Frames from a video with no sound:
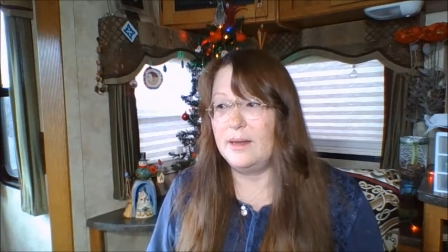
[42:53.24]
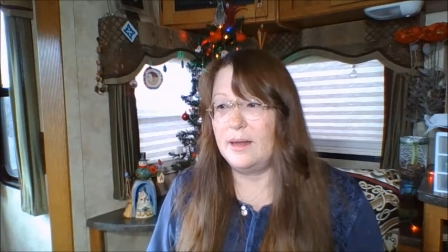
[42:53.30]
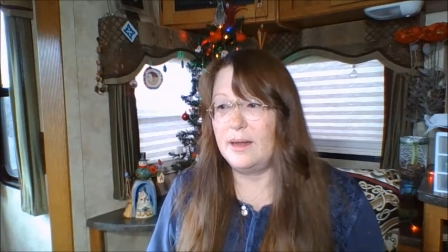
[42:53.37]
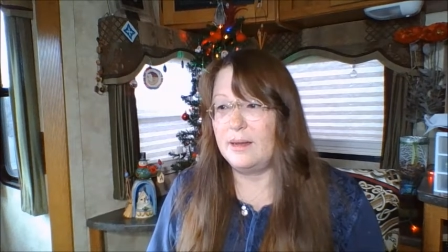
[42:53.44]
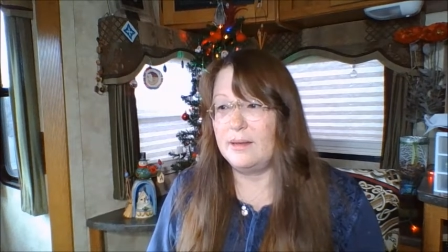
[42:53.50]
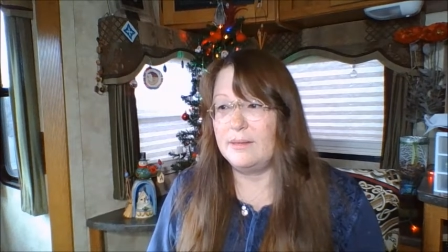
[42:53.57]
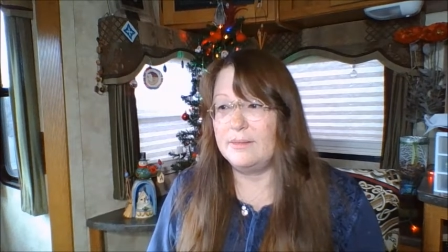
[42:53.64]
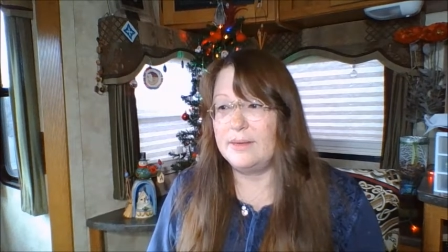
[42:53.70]

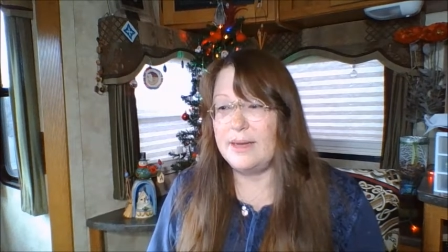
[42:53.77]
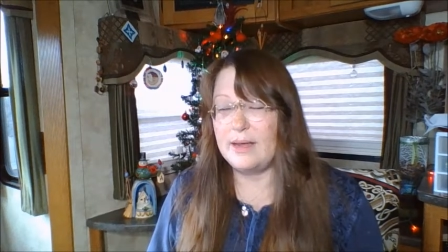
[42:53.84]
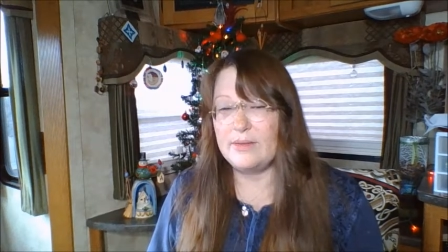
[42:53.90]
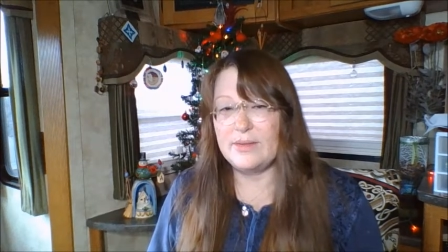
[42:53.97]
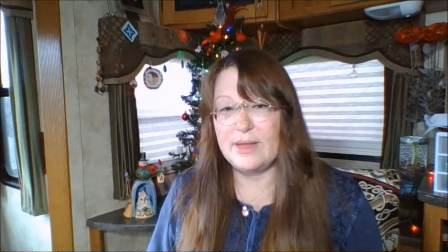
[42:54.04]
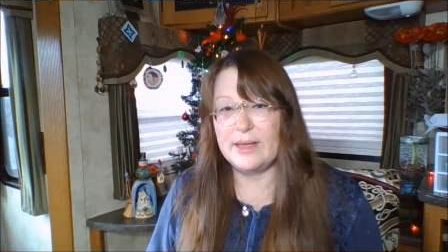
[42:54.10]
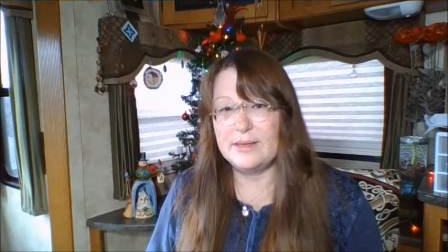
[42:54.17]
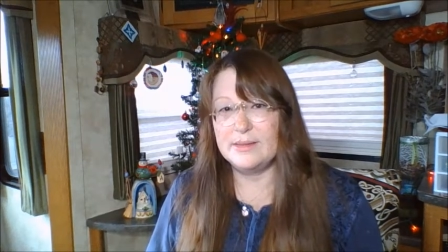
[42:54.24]

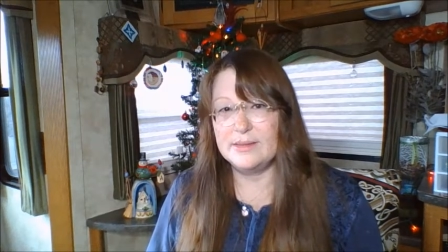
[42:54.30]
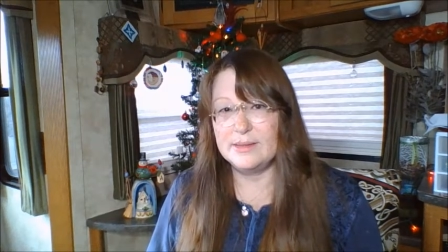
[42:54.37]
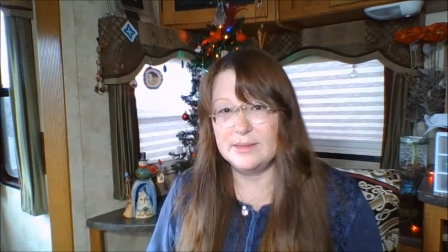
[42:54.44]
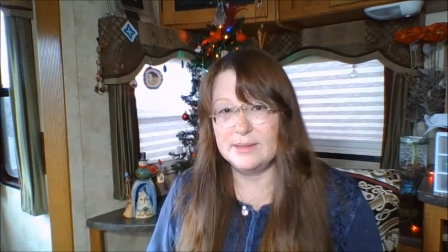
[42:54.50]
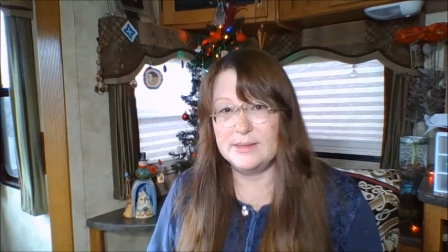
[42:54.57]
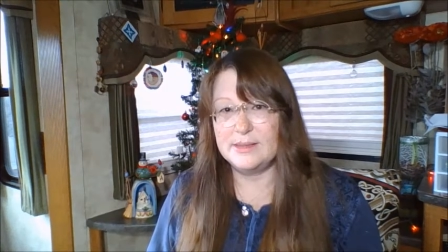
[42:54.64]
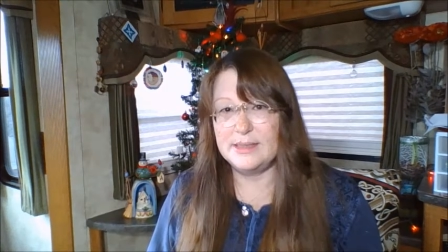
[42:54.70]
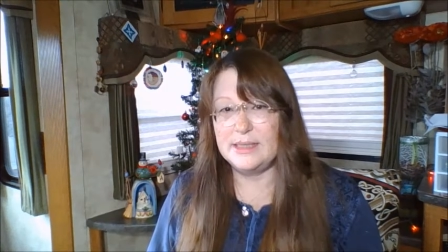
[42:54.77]
now that
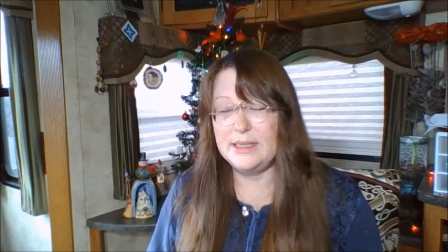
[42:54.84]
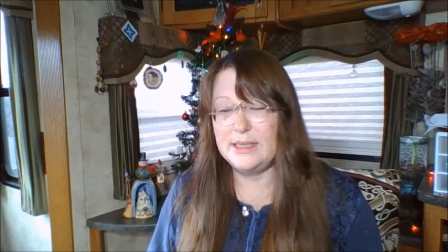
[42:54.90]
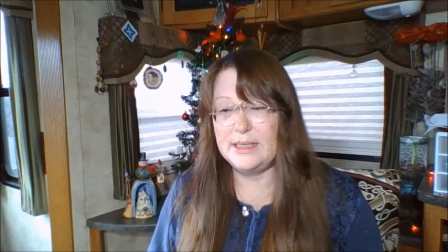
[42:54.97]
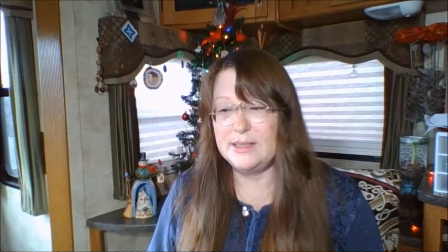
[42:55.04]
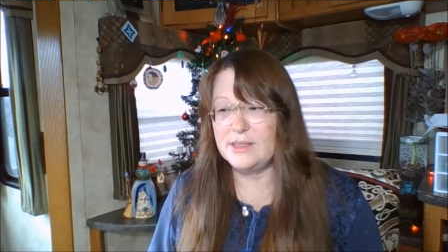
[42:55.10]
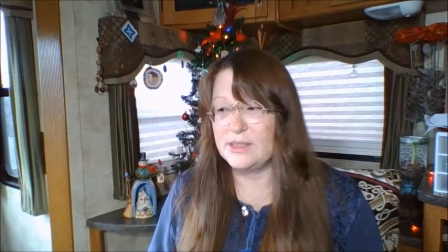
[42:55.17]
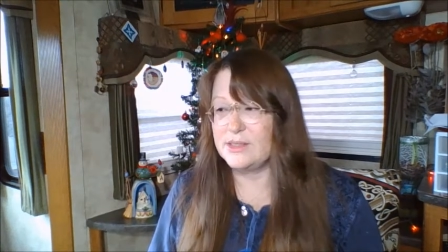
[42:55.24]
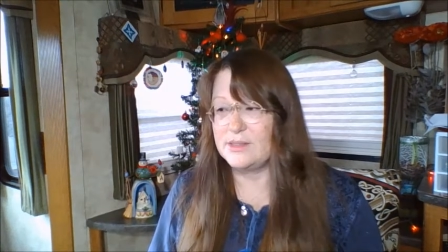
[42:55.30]
Dee
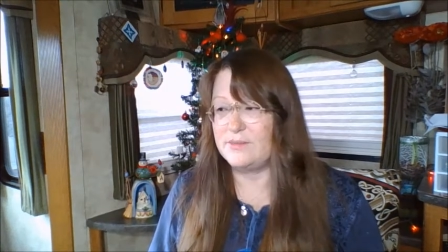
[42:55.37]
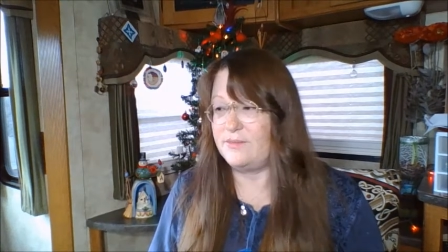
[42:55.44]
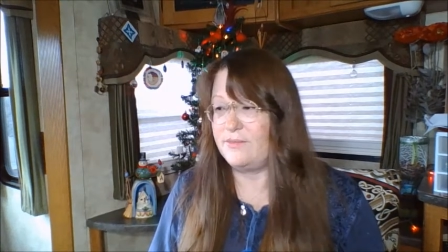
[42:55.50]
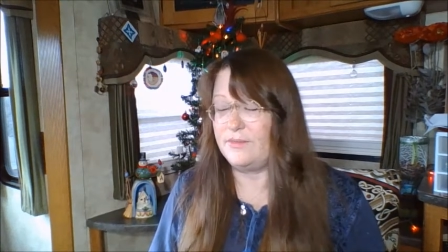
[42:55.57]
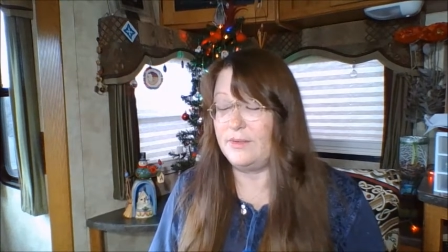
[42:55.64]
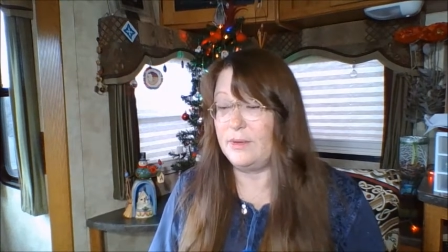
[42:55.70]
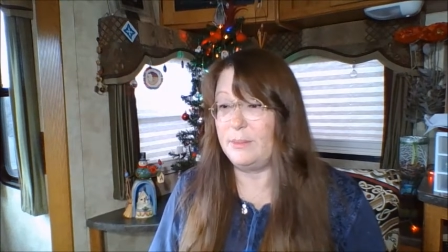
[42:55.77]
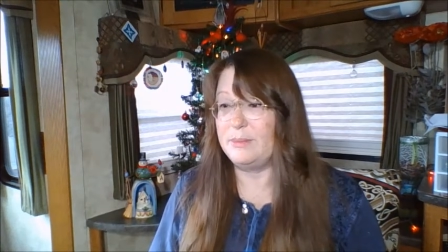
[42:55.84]
Dee just
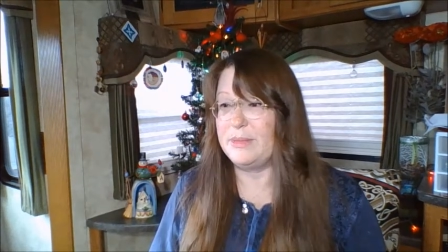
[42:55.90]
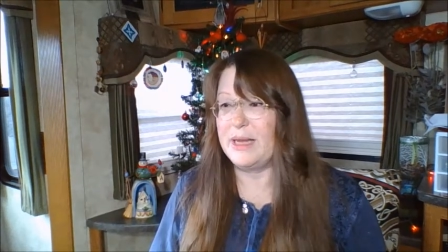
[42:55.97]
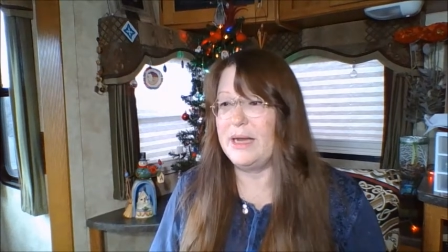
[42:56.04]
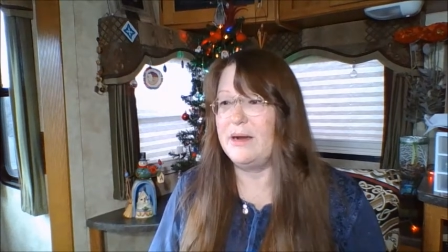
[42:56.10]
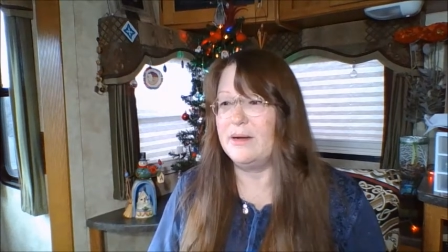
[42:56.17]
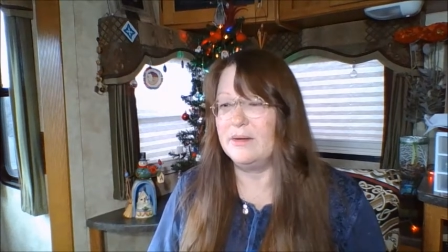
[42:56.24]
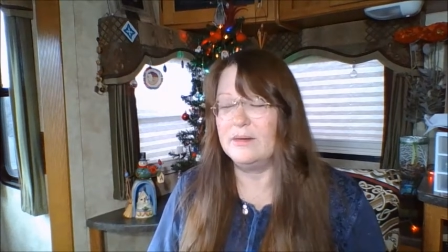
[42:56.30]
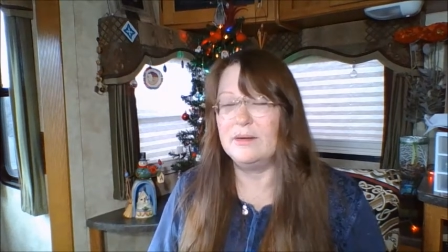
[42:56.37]
flipped
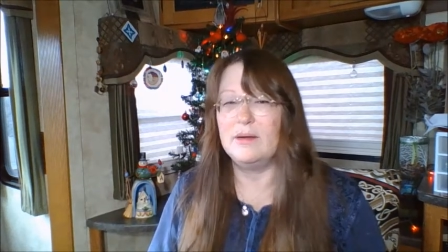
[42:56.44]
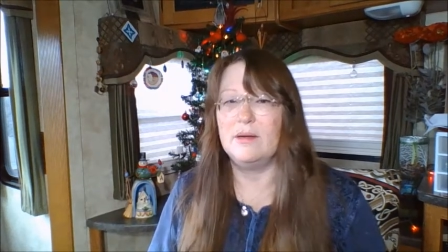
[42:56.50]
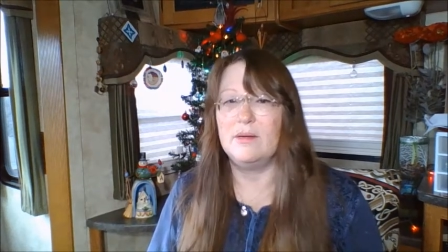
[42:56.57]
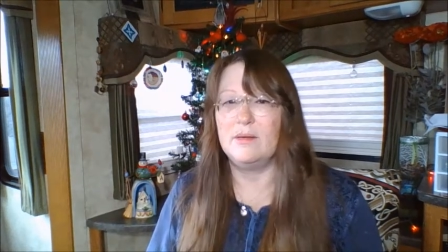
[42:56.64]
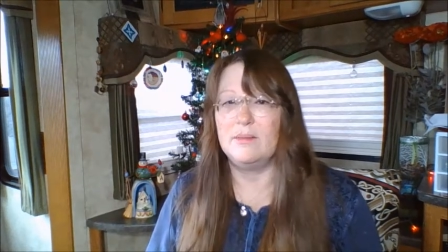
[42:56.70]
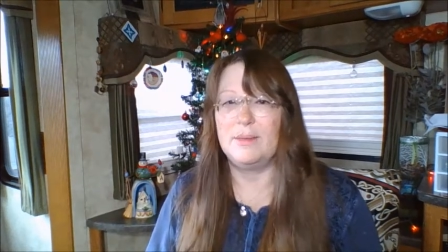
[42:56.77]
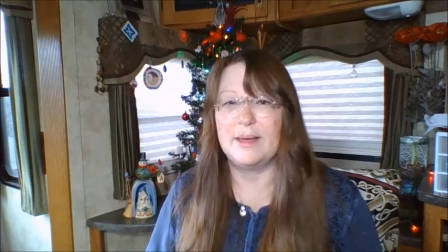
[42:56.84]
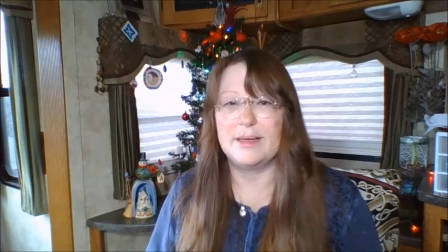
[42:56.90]
out,
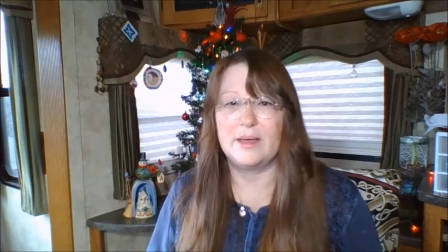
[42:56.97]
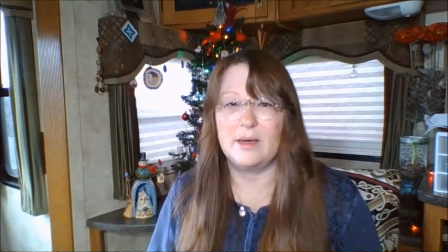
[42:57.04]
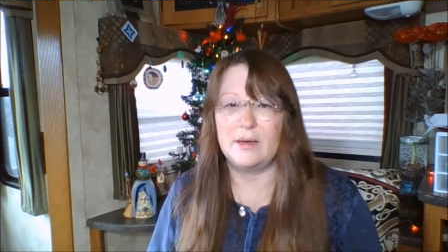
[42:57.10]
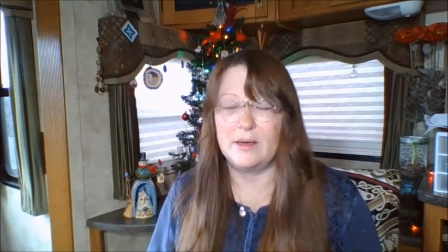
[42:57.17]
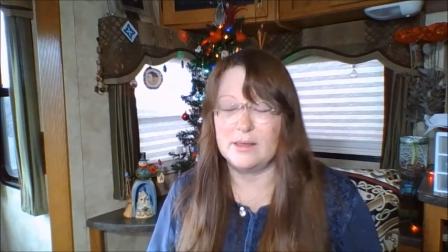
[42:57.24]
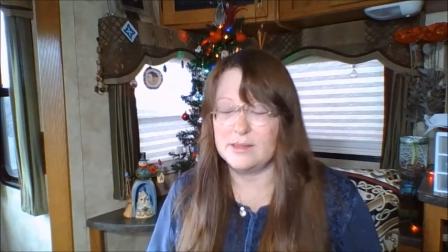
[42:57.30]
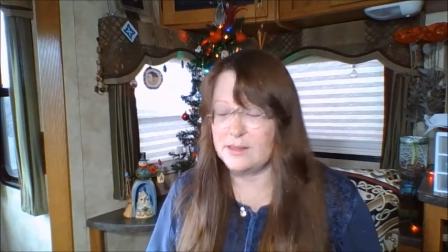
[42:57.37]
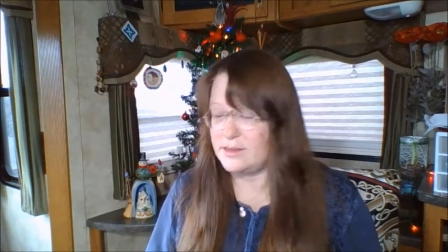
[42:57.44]
oh my
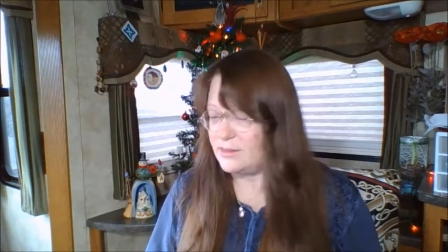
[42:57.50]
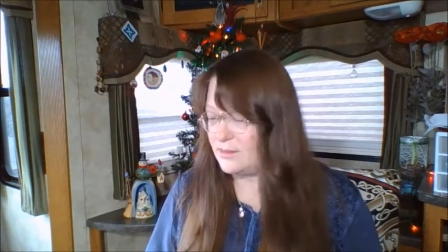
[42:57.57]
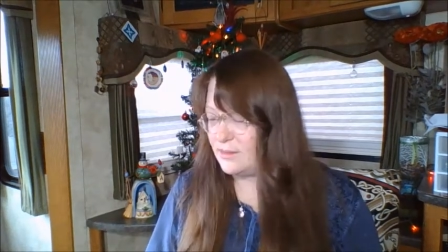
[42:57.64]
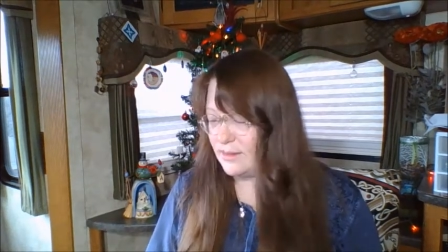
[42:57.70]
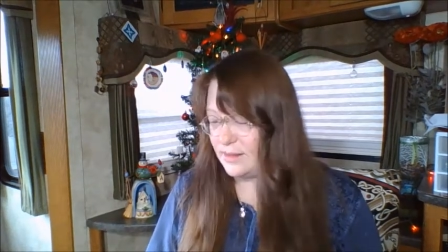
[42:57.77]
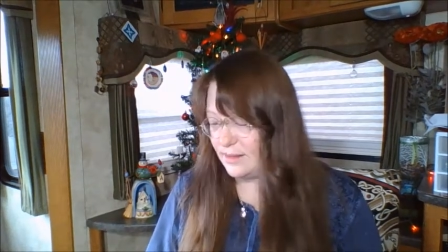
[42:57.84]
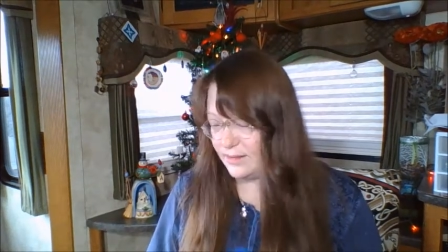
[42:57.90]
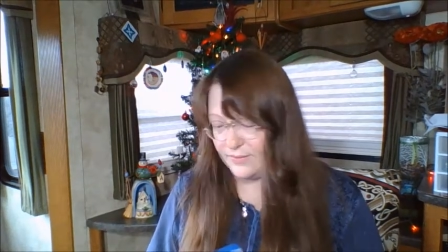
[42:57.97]
gosh,
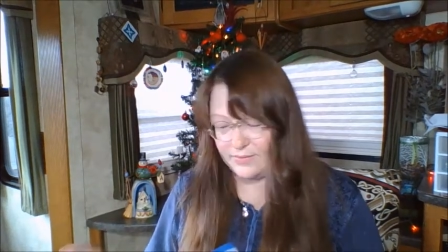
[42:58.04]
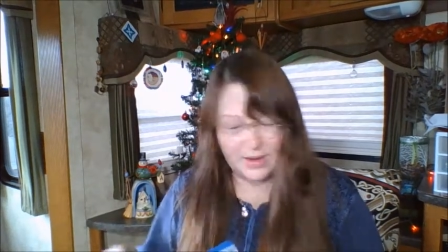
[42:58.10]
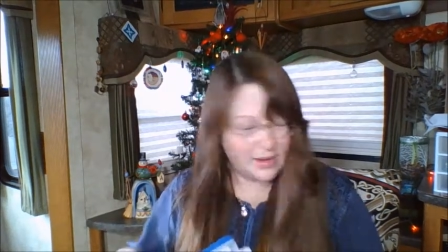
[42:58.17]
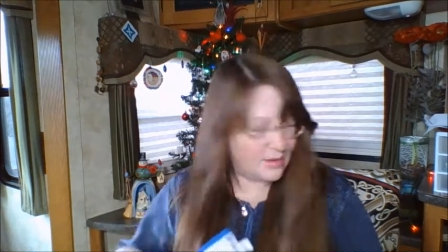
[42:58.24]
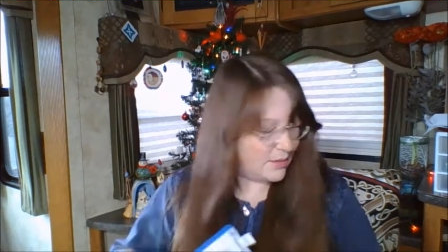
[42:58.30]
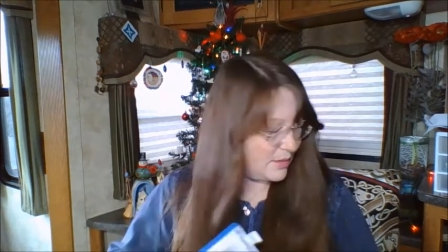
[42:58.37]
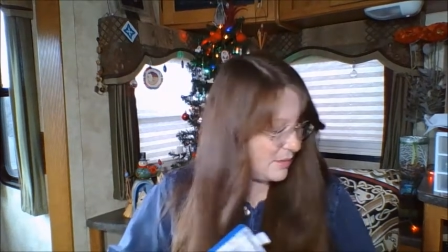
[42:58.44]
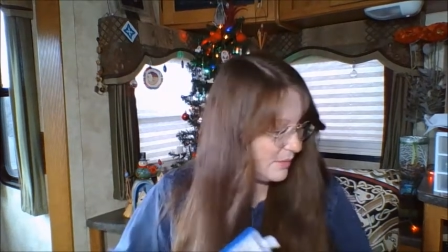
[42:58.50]
I love
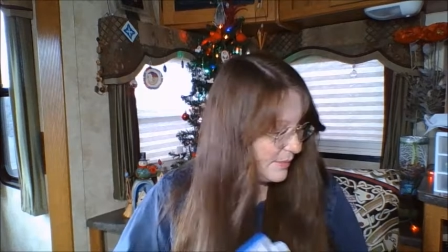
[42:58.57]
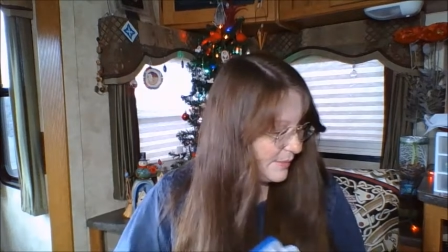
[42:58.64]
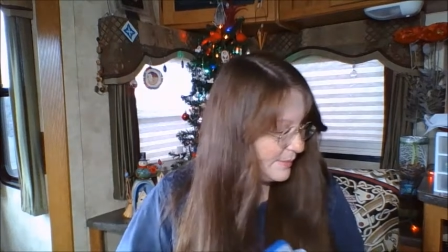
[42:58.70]
that girl.